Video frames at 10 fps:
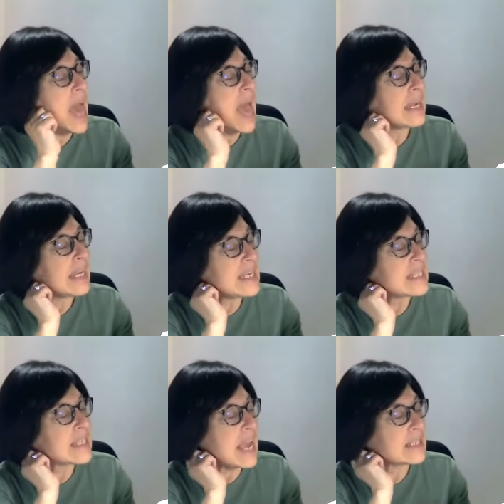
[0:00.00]
an
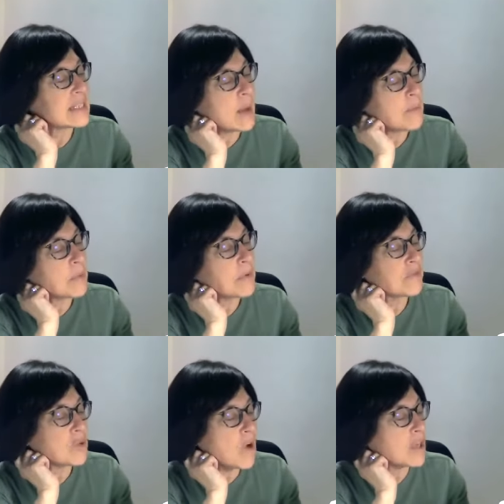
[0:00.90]
East End suburb
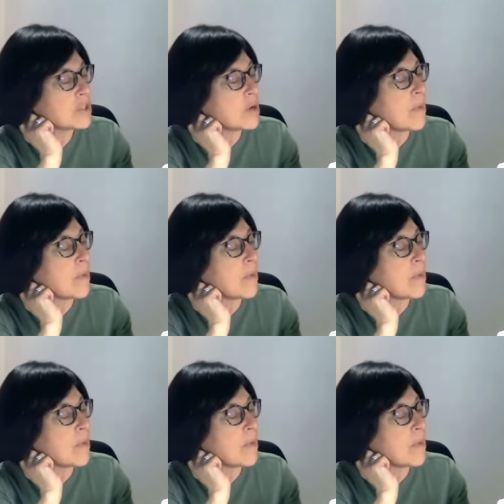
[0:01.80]
of Toronto.